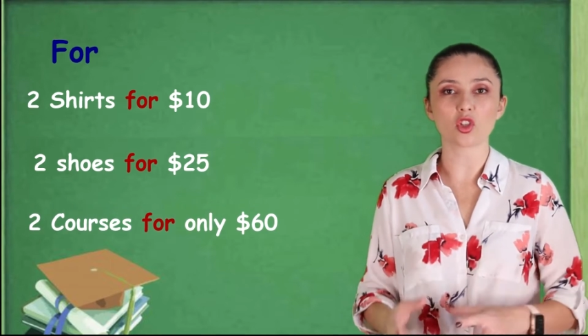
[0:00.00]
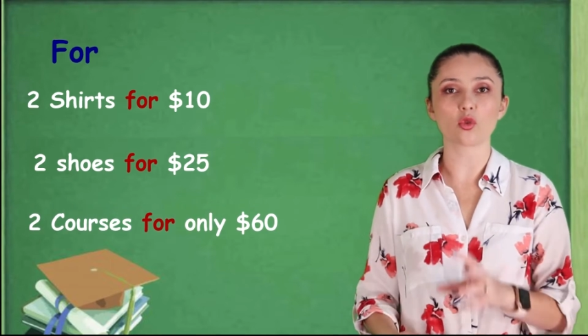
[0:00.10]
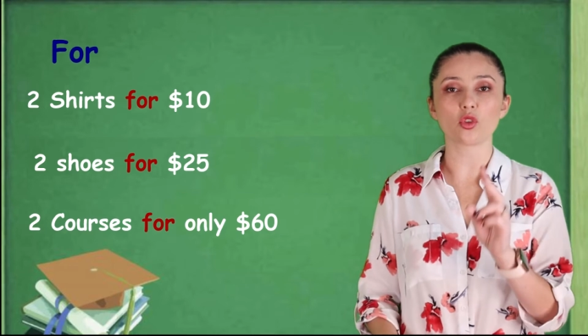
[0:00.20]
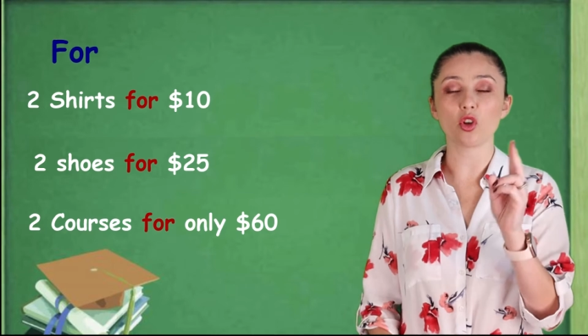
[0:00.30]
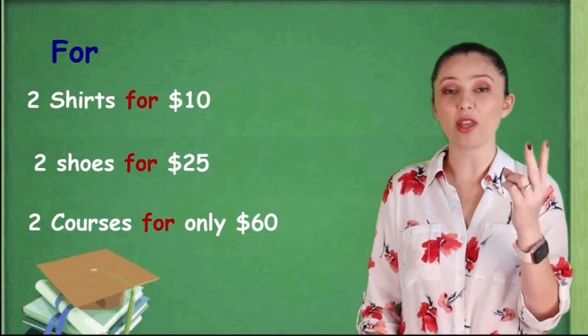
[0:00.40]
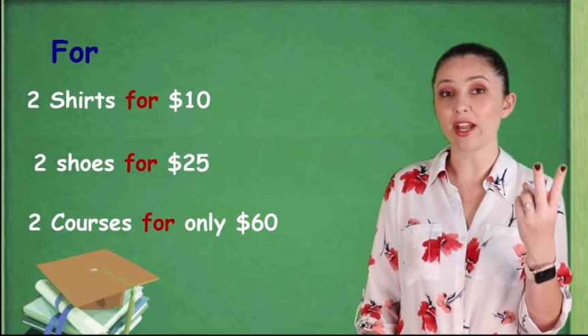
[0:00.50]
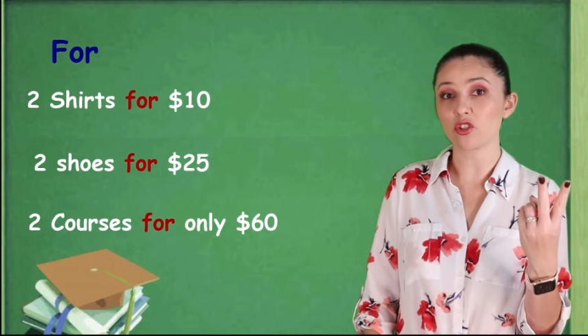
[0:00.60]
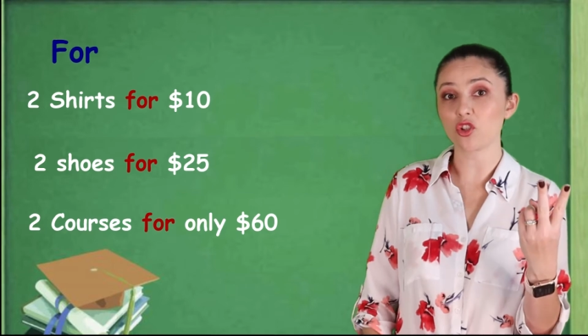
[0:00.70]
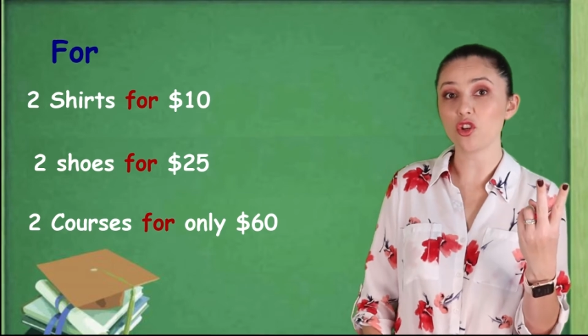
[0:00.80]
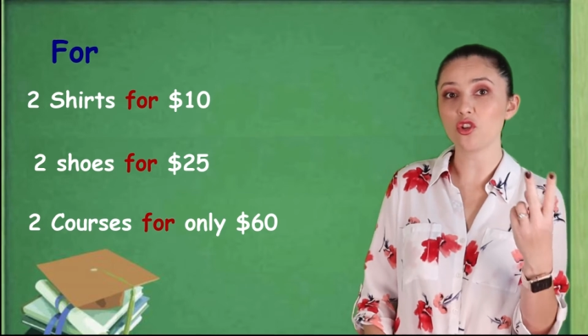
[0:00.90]
So you
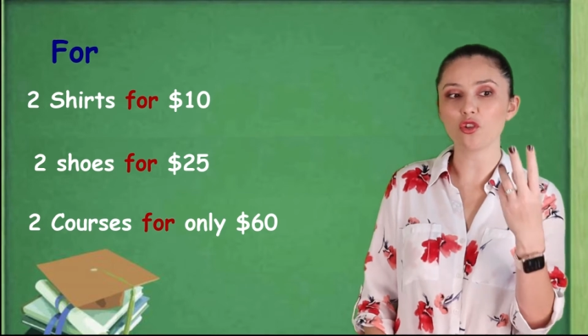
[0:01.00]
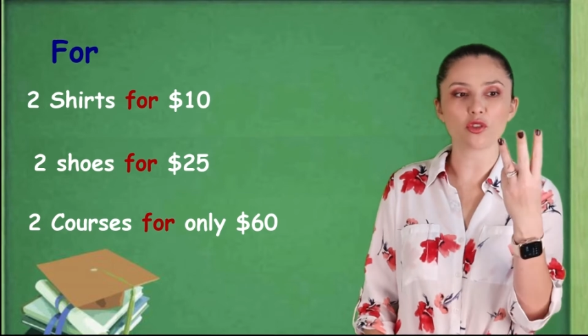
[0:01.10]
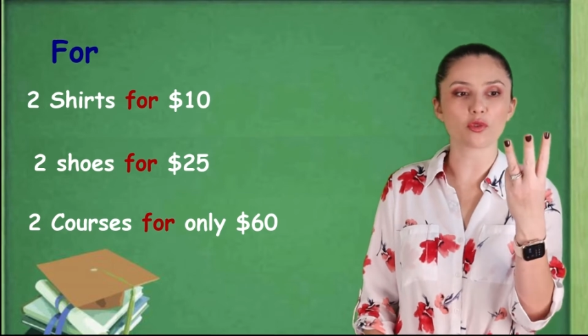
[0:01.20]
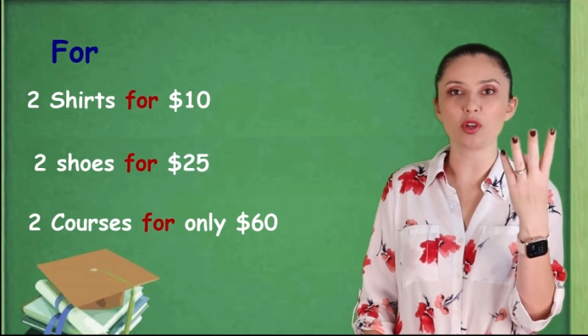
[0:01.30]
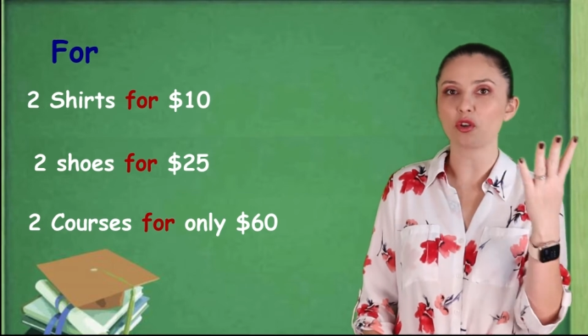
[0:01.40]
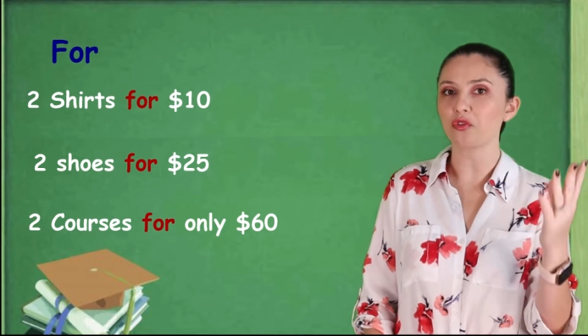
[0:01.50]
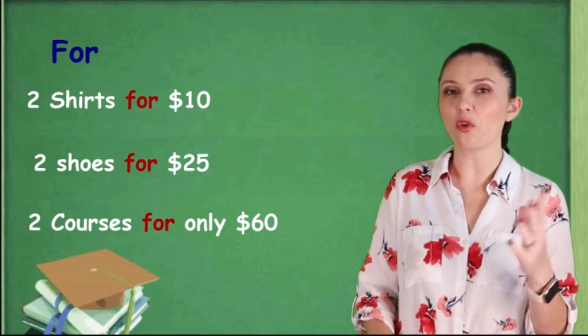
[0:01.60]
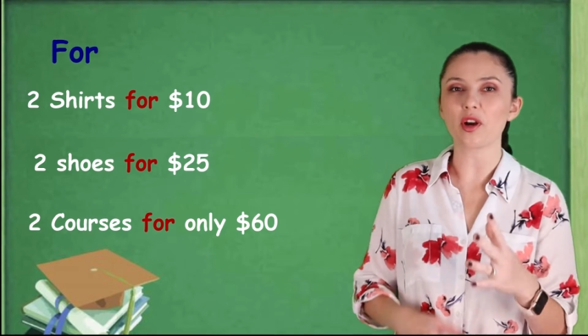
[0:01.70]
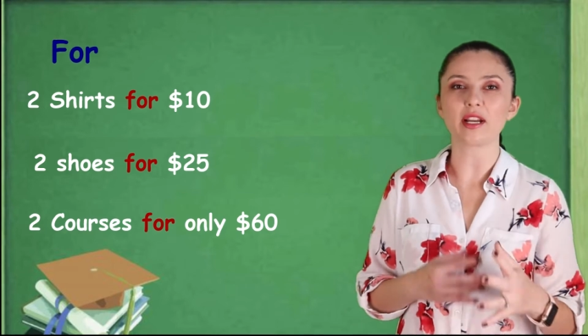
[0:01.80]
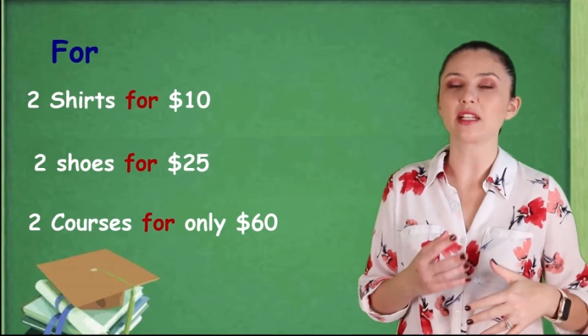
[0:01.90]
get two, three, or
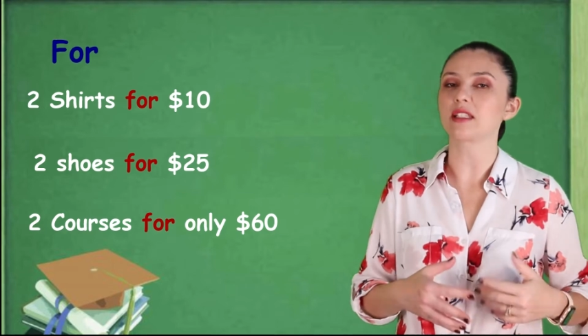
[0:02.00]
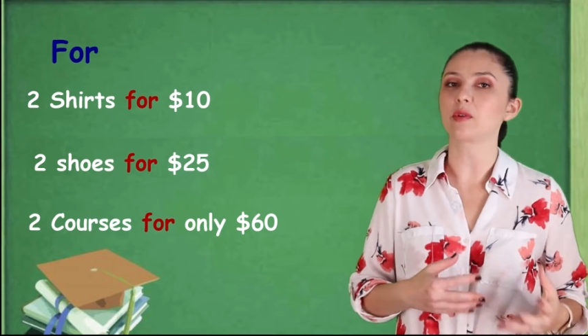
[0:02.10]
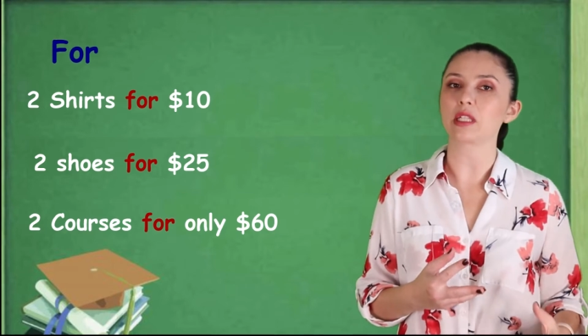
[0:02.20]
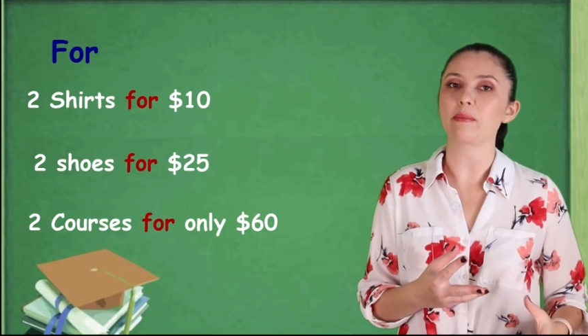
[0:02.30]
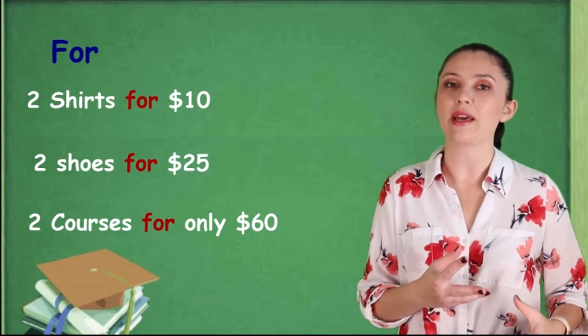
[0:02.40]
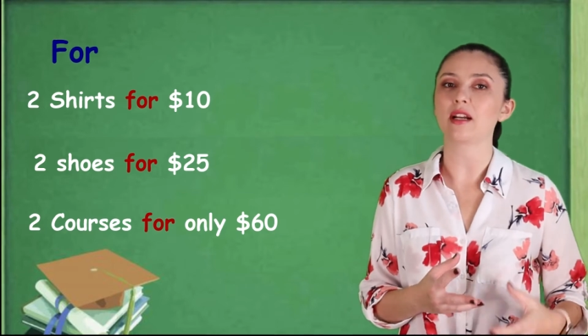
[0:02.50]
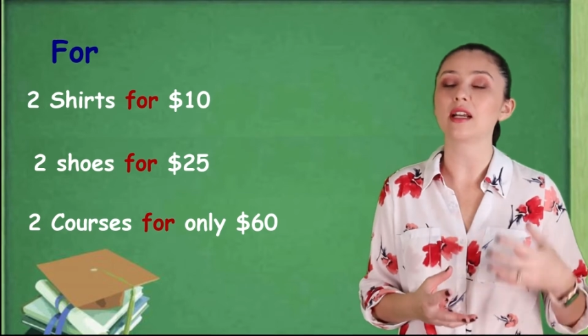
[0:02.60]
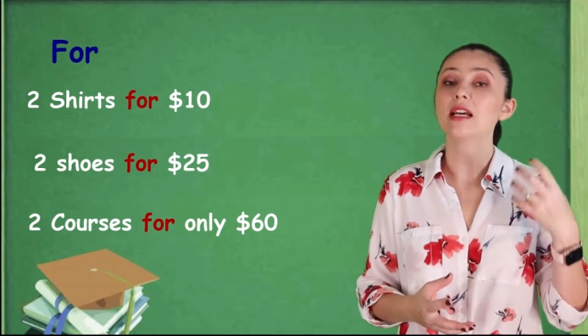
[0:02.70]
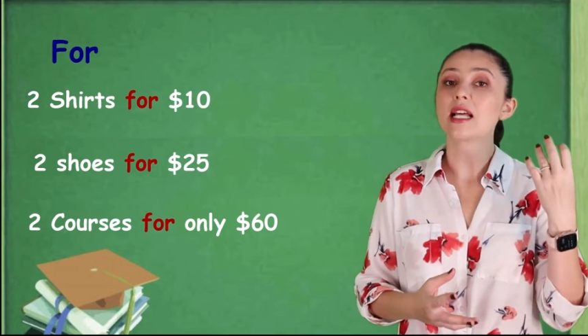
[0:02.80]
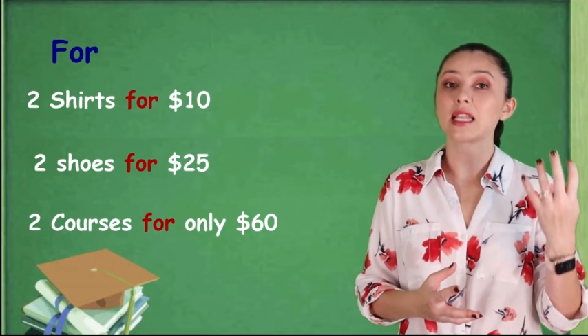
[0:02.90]
four, it doesn't really matter